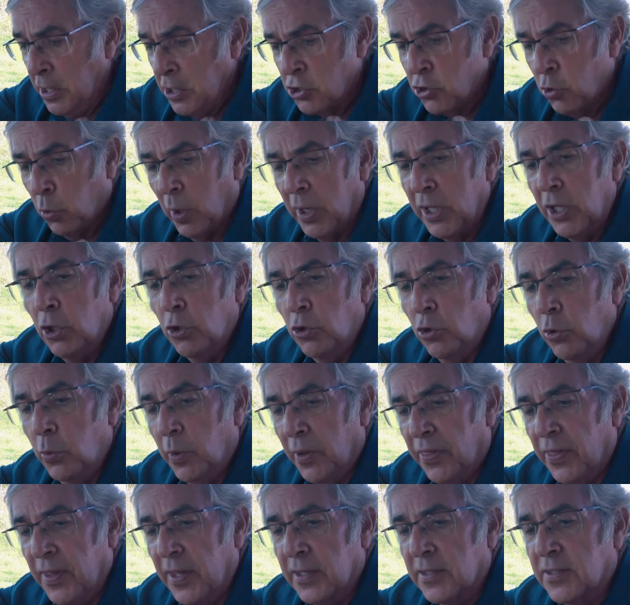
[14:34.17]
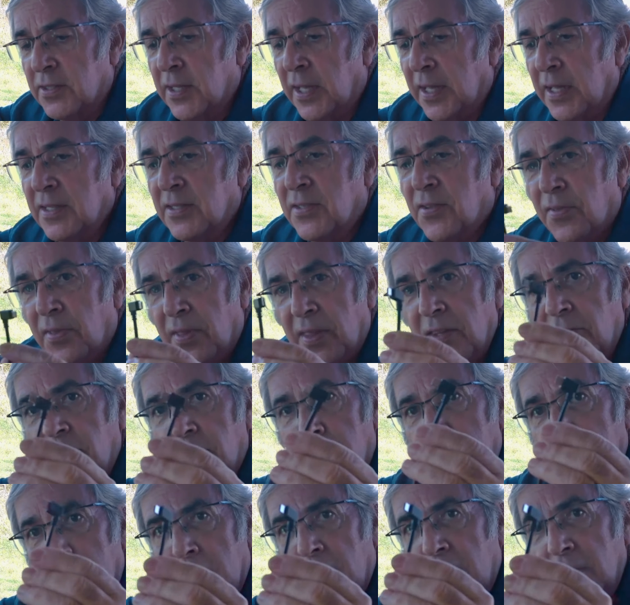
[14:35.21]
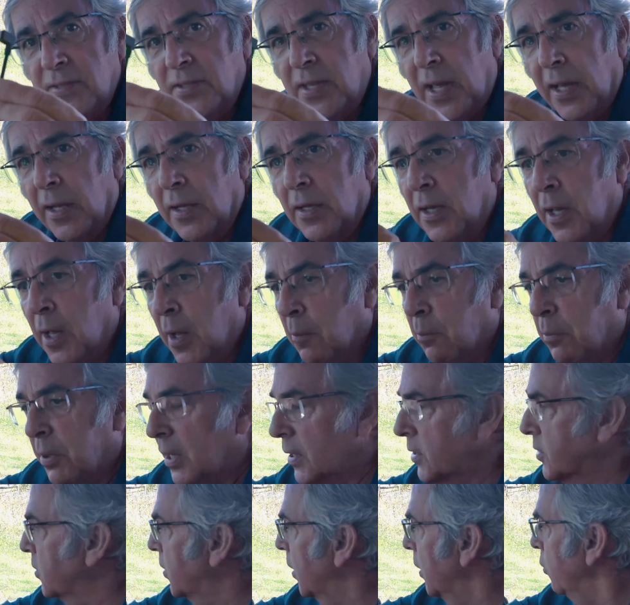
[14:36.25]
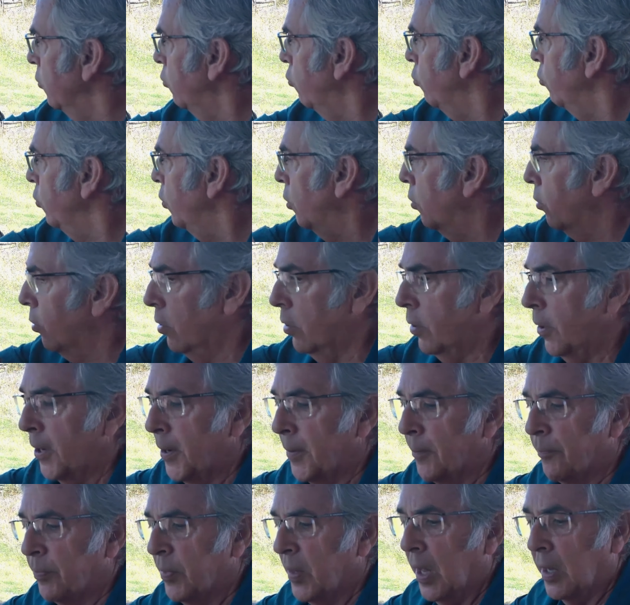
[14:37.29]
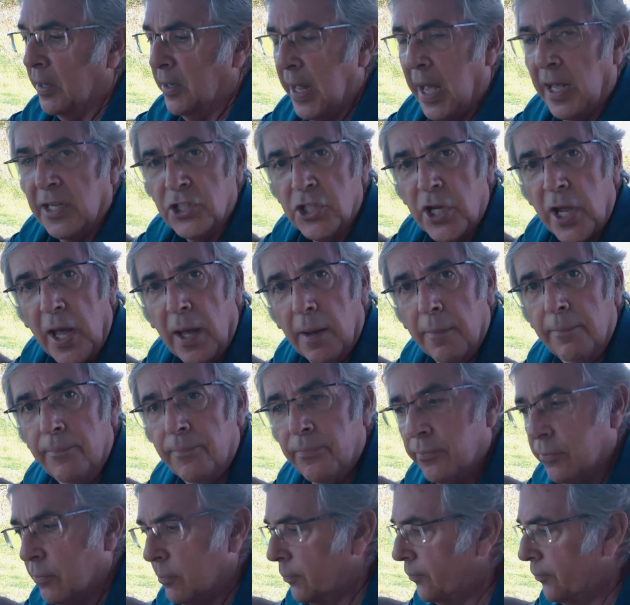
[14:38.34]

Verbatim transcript: So what you do with this is this this end plugs into your dash cam